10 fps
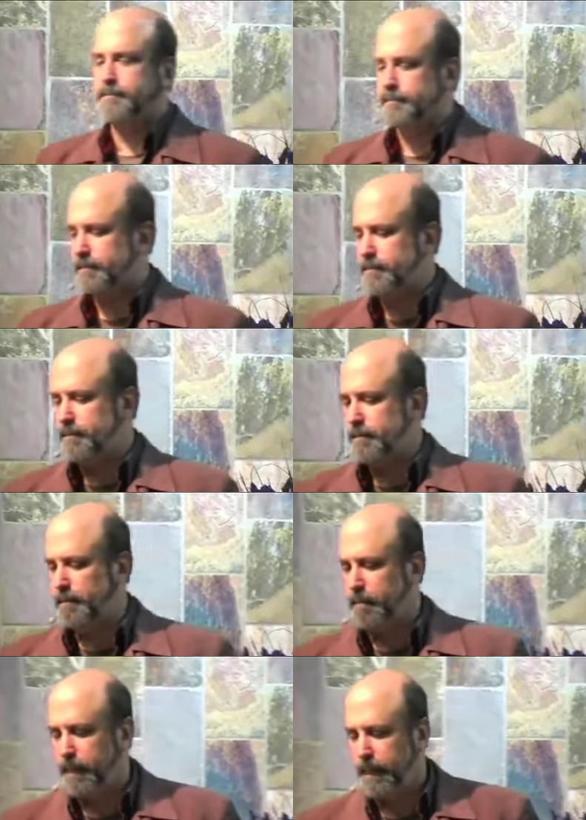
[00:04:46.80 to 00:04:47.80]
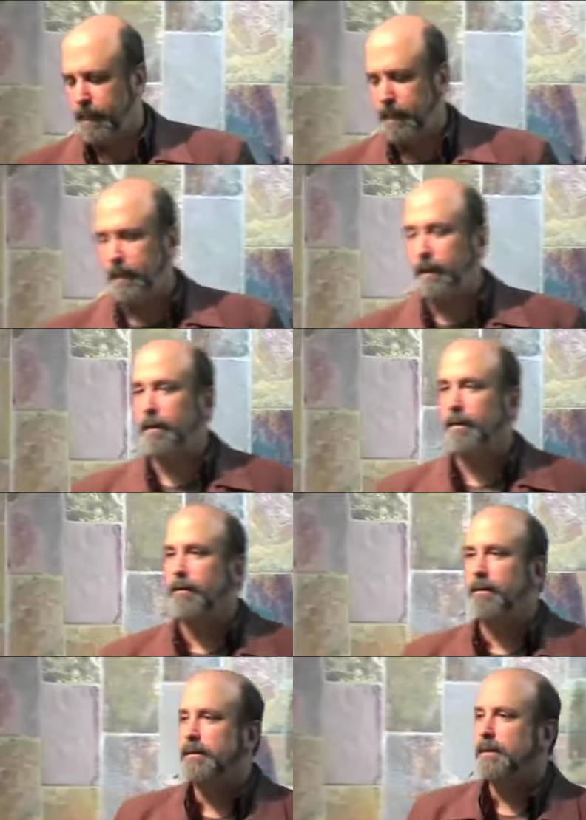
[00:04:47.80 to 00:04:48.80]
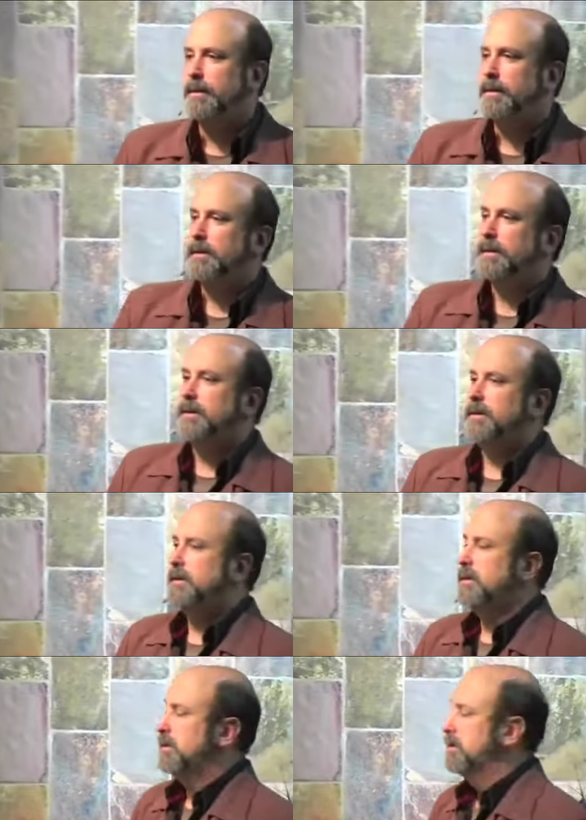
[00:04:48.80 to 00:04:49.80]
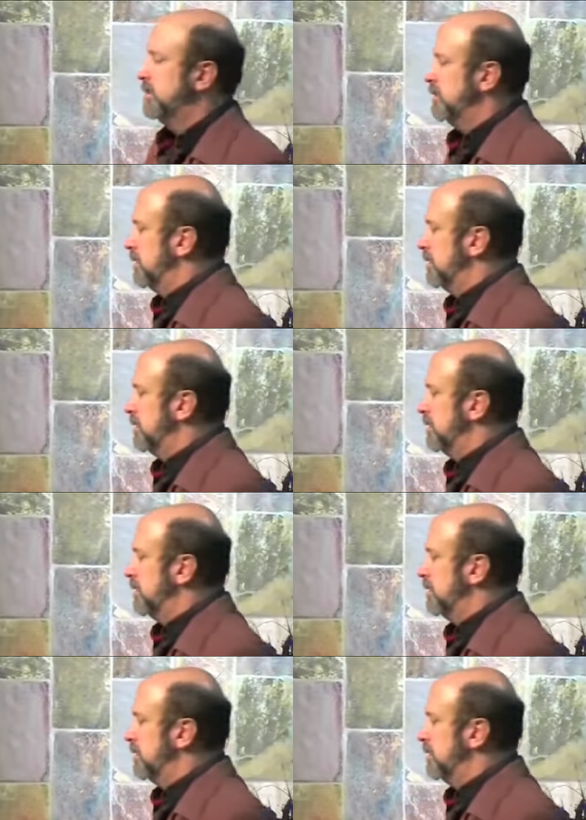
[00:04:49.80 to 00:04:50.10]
(silence)